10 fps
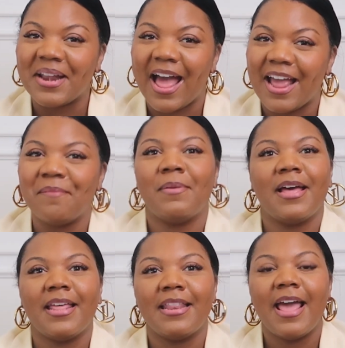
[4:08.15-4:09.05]
9,
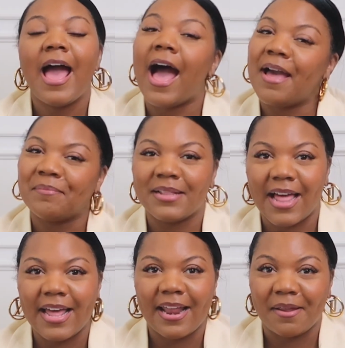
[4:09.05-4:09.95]
but I'm
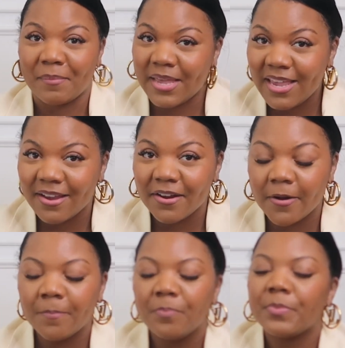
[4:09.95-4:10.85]
glad I am
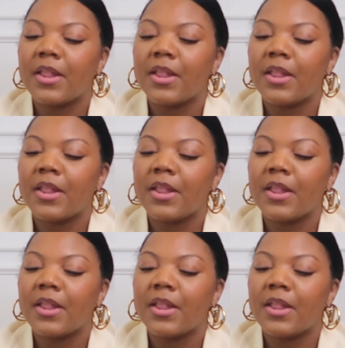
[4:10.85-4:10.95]
here.